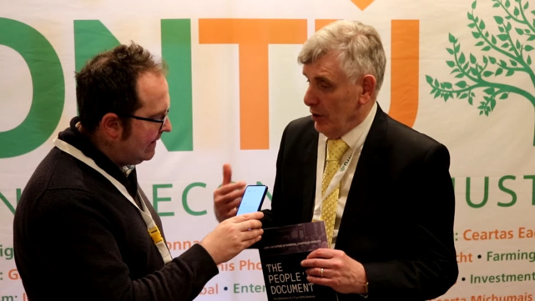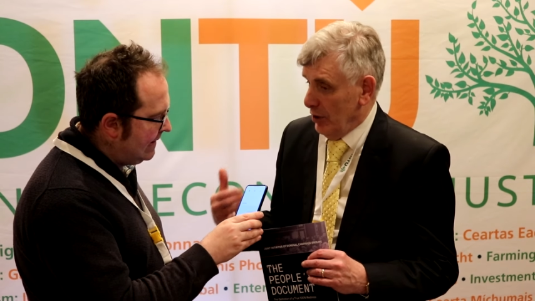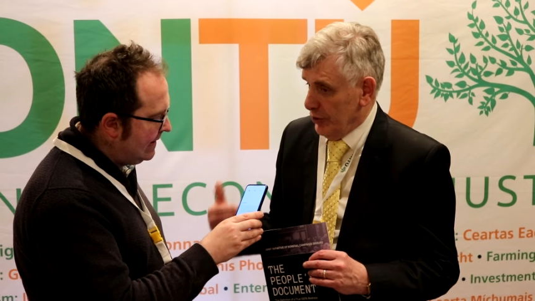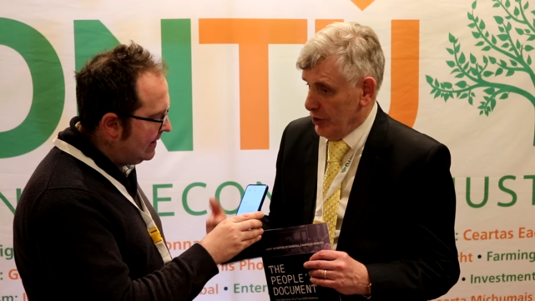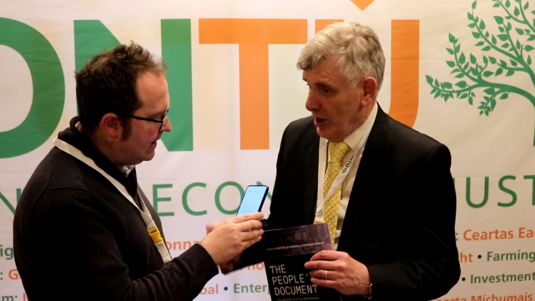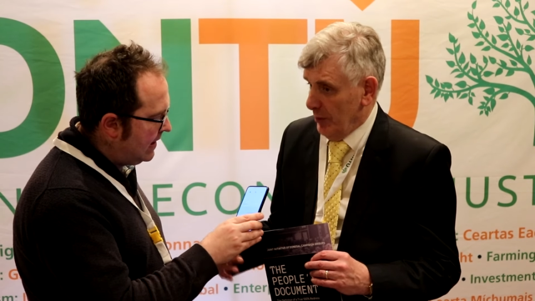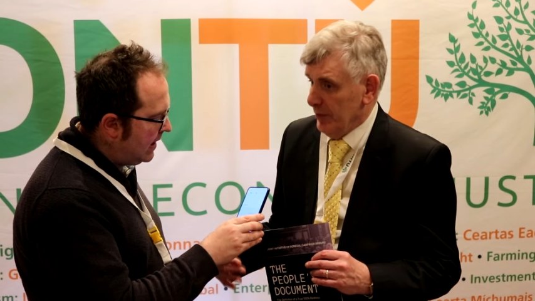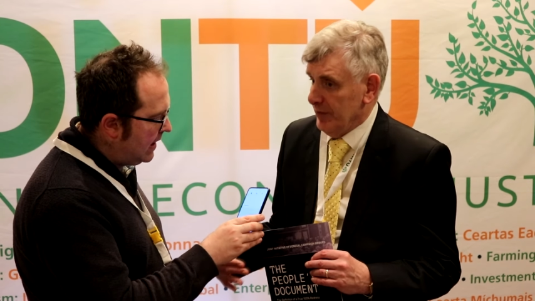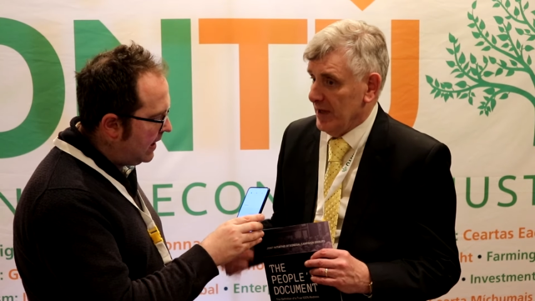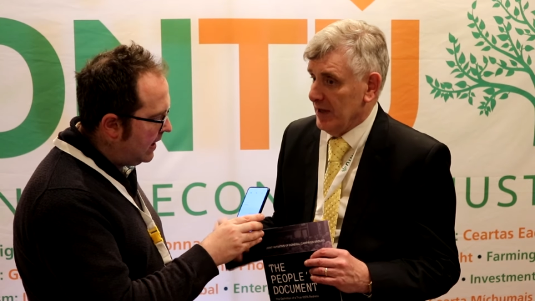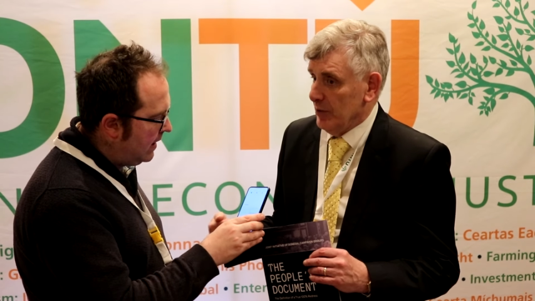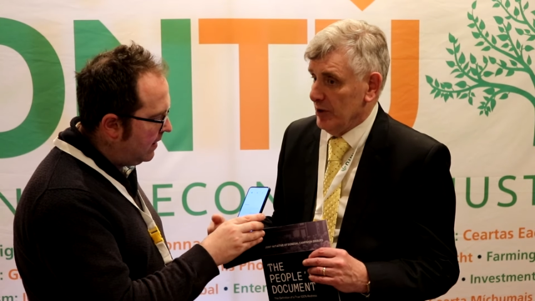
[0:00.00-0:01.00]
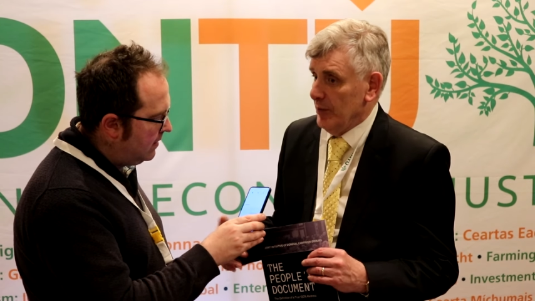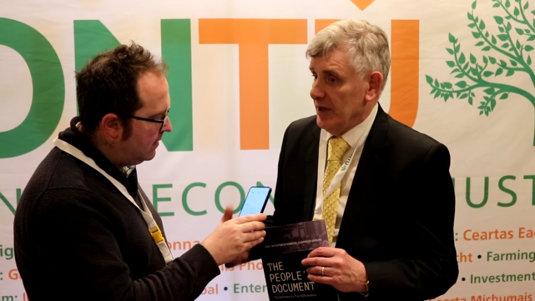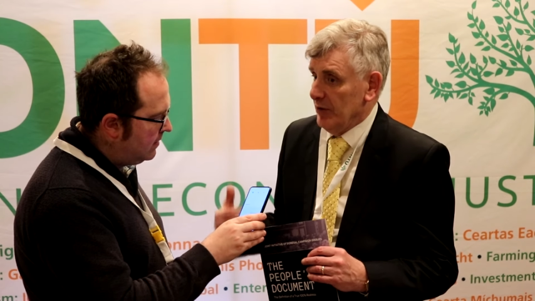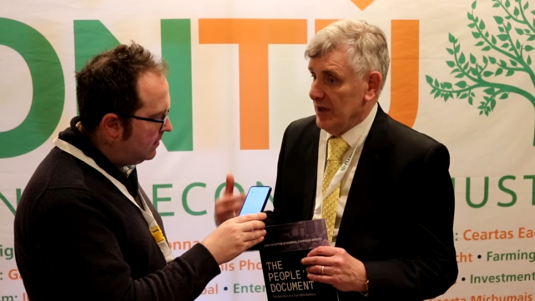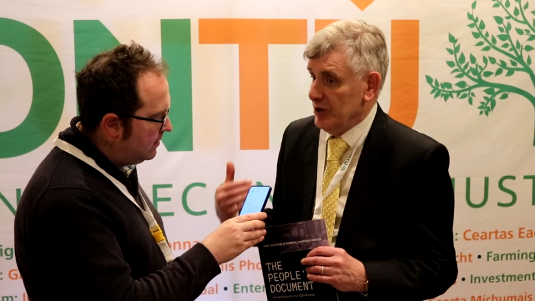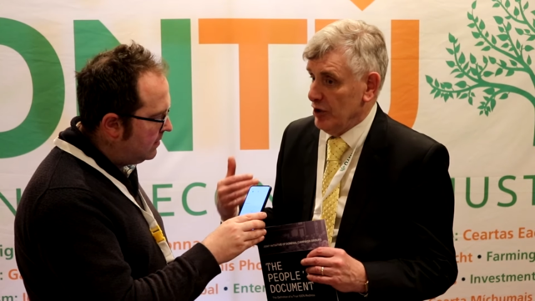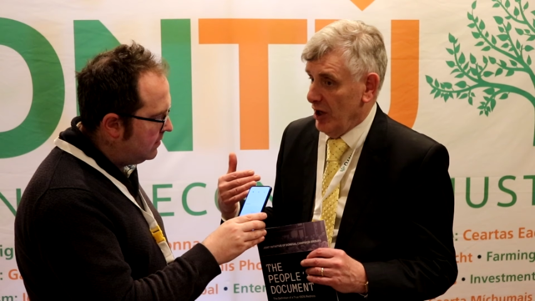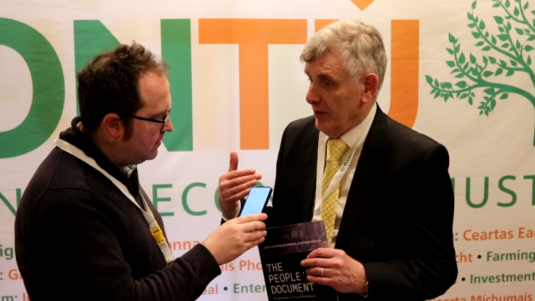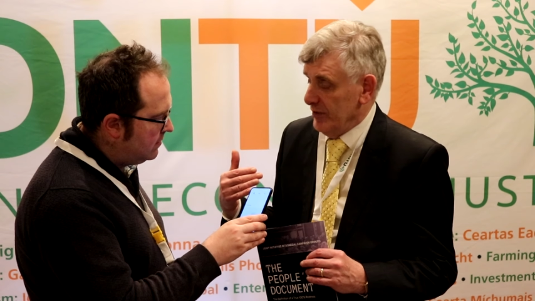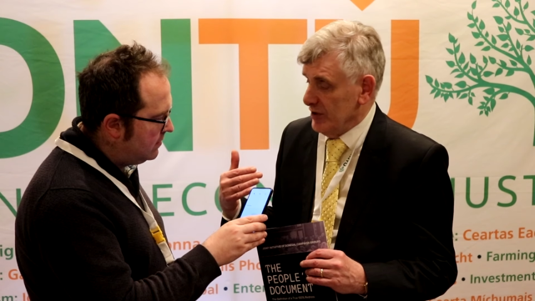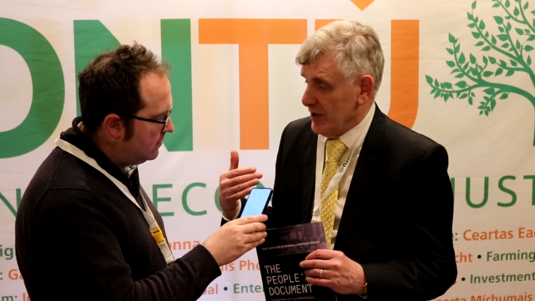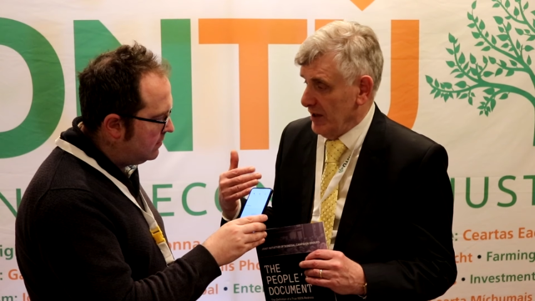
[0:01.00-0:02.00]
Speaker 1: on top of that, with the migration,
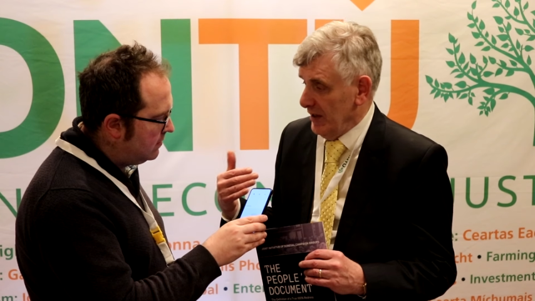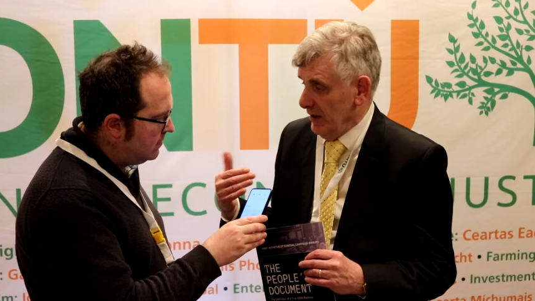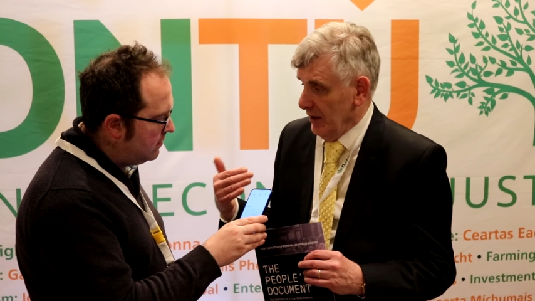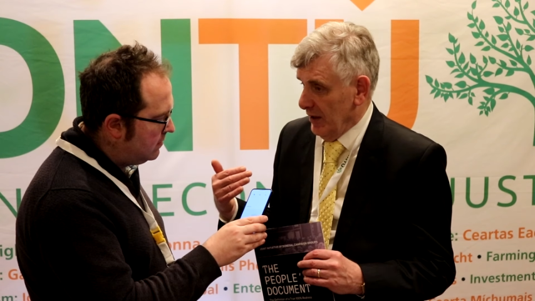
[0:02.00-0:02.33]
obviously